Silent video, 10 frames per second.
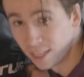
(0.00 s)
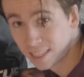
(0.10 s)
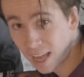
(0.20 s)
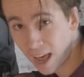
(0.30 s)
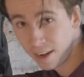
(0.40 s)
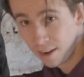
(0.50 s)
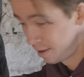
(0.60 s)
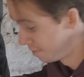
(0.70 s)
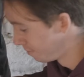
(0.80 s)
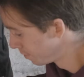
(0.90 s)
the side
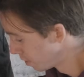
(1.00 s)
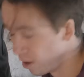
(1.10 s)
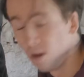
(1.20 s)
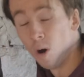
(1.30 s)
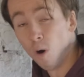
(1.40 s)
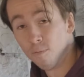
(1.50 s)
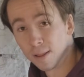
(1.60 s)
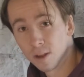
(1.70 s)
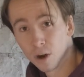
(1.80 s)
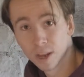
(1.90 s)
of my
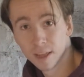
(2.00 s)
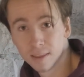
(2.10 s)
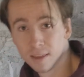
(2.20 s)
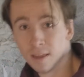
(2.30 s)
target,